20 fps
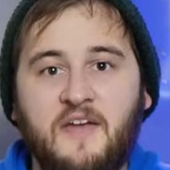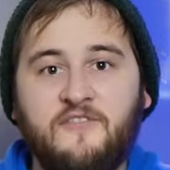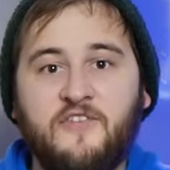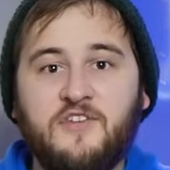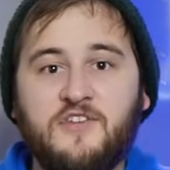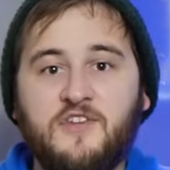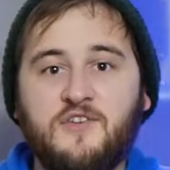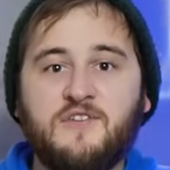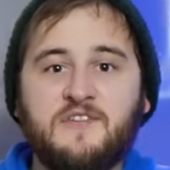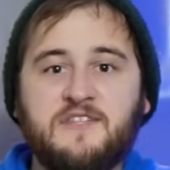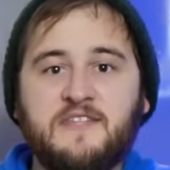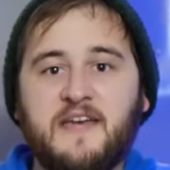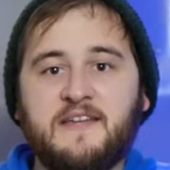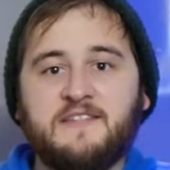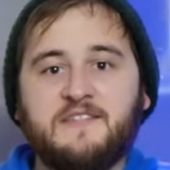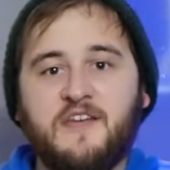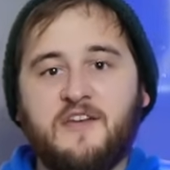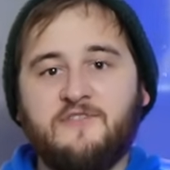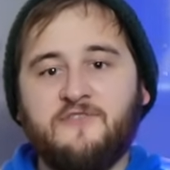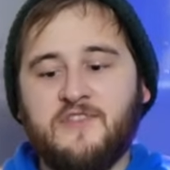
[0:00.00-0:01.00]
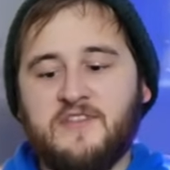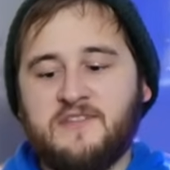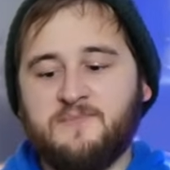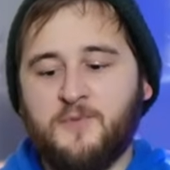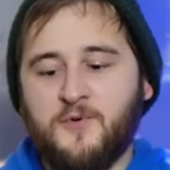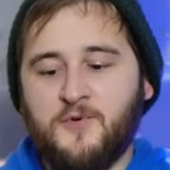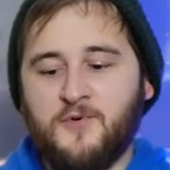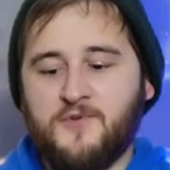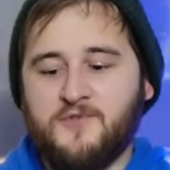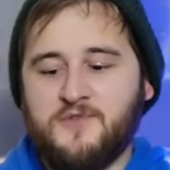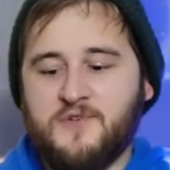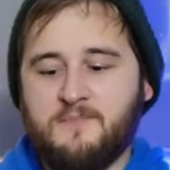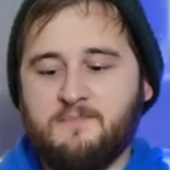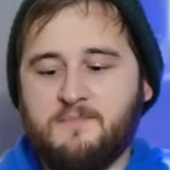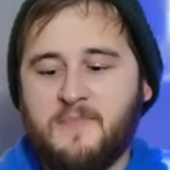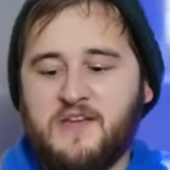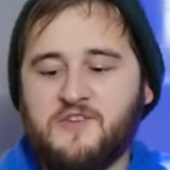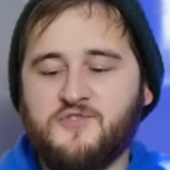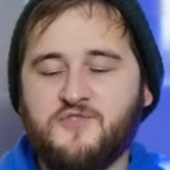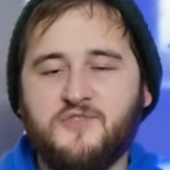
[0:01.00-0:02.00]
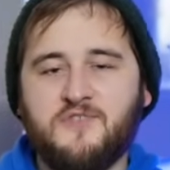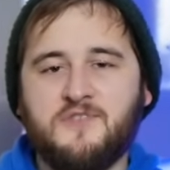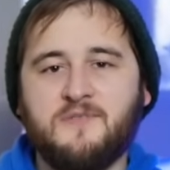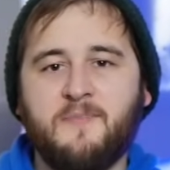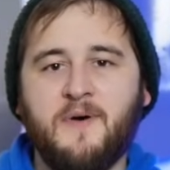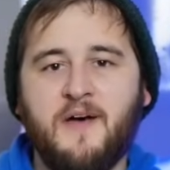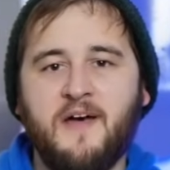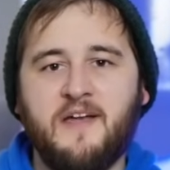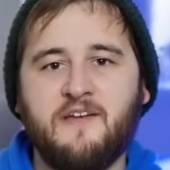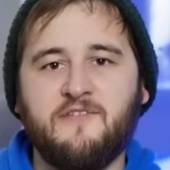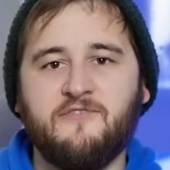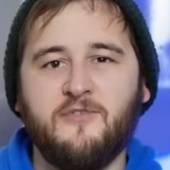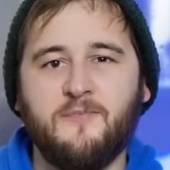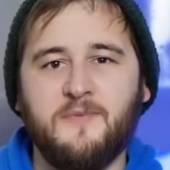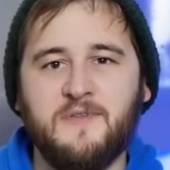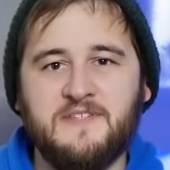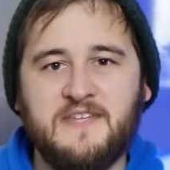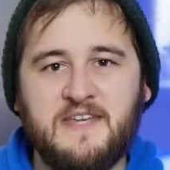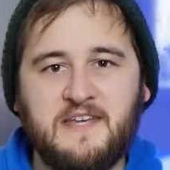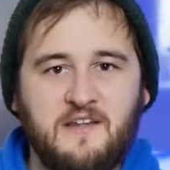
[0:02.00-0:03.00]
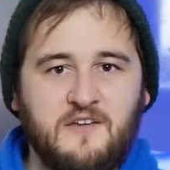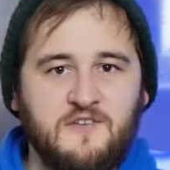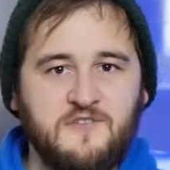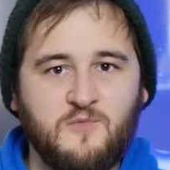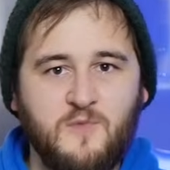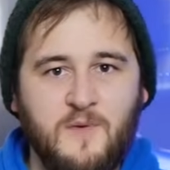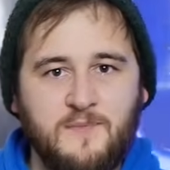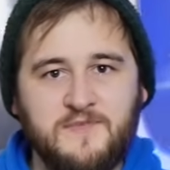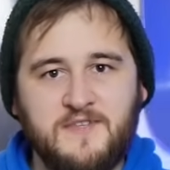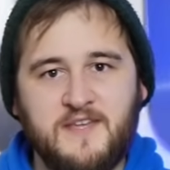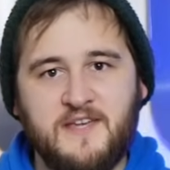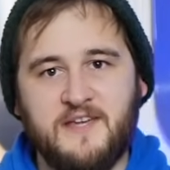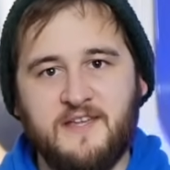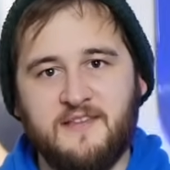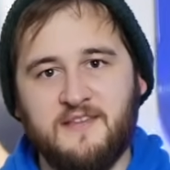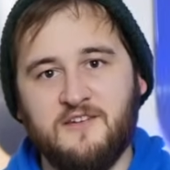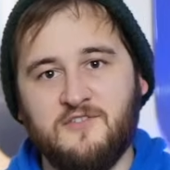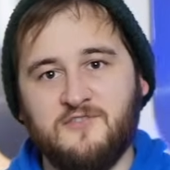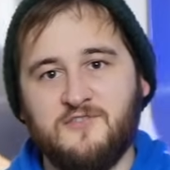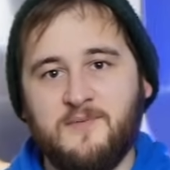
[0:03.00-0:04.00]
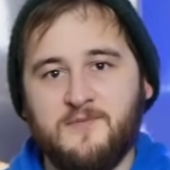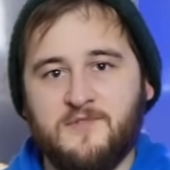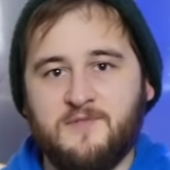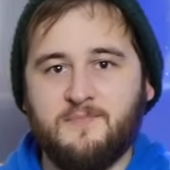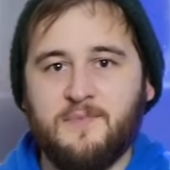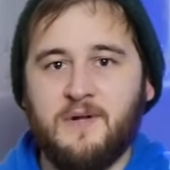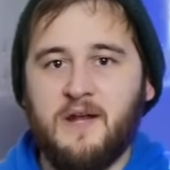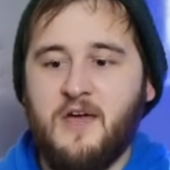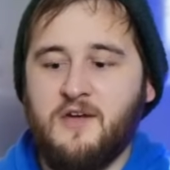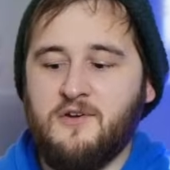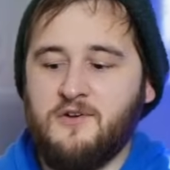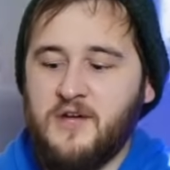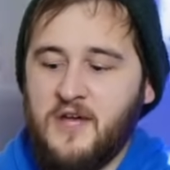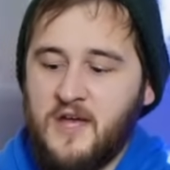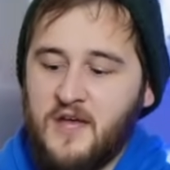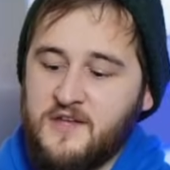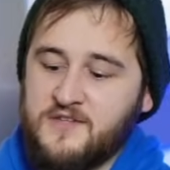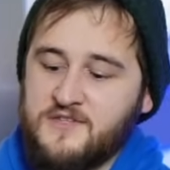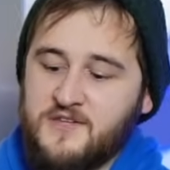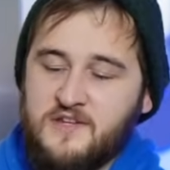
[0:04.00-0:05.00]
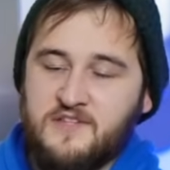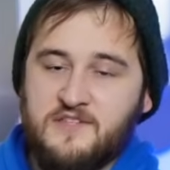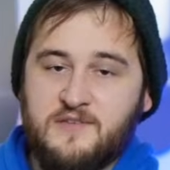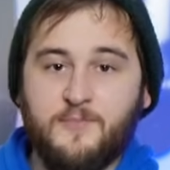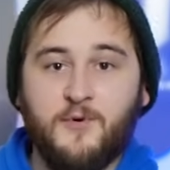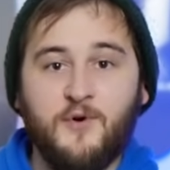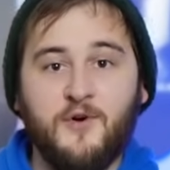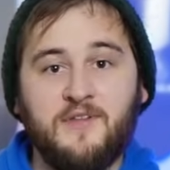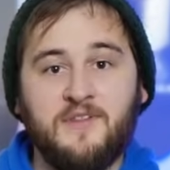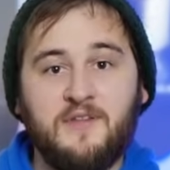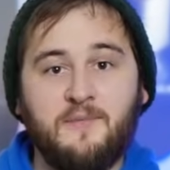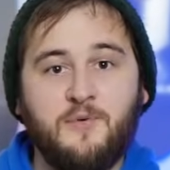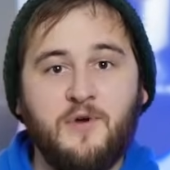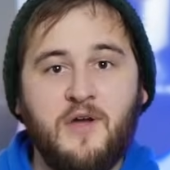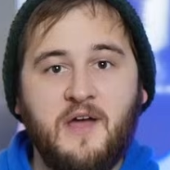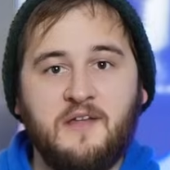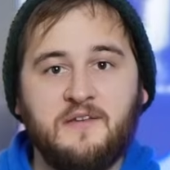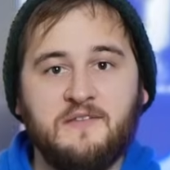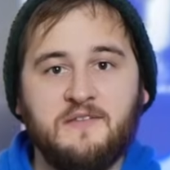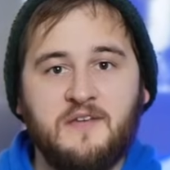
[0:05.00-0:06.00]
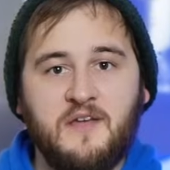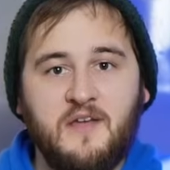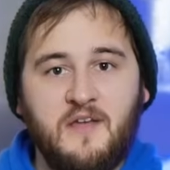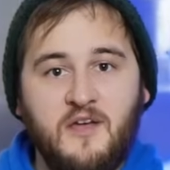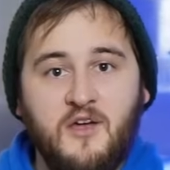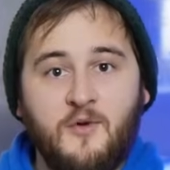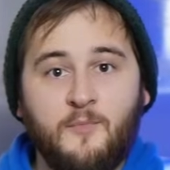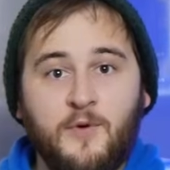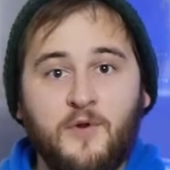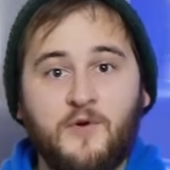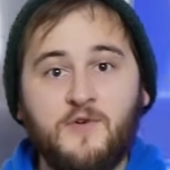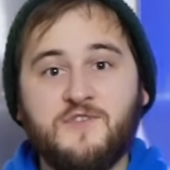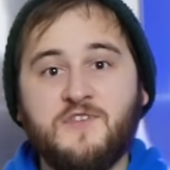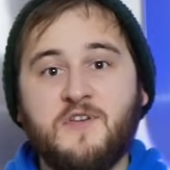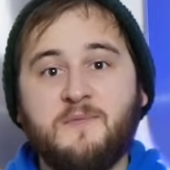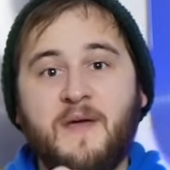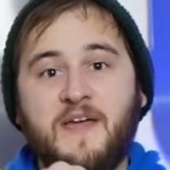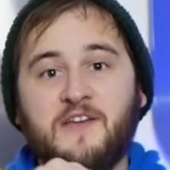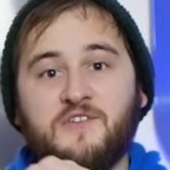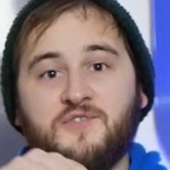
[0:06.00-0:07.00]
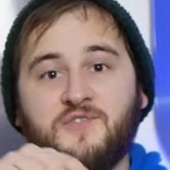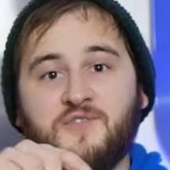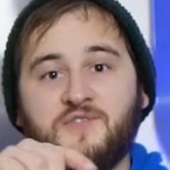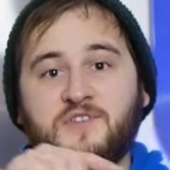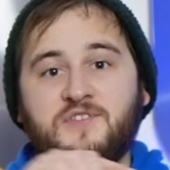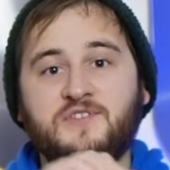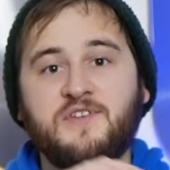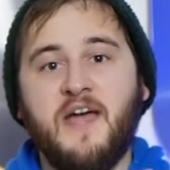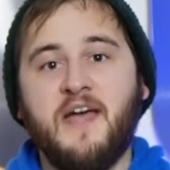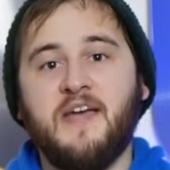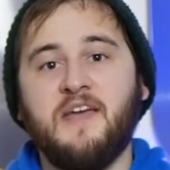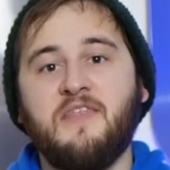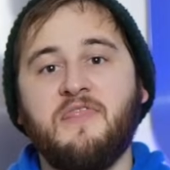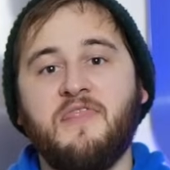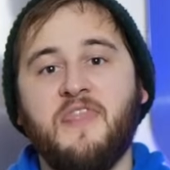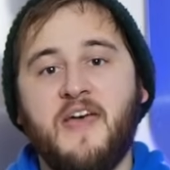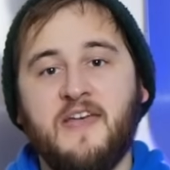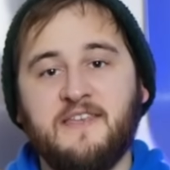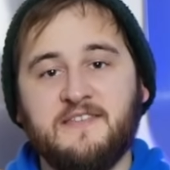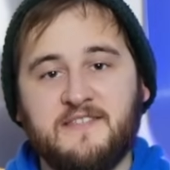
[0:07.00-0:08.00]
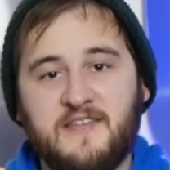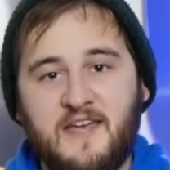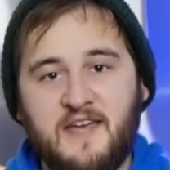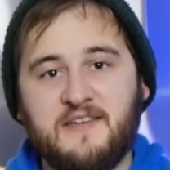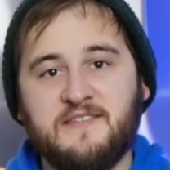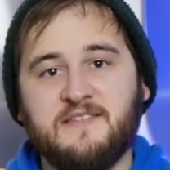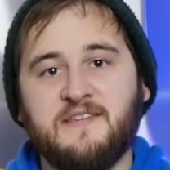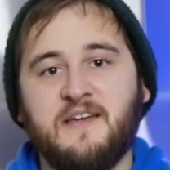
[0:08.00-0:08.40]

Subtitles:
If you do decide to go for this board, make sure to buy from the Telos website in the description below, so you're supporting the brand. But also make sure to check their size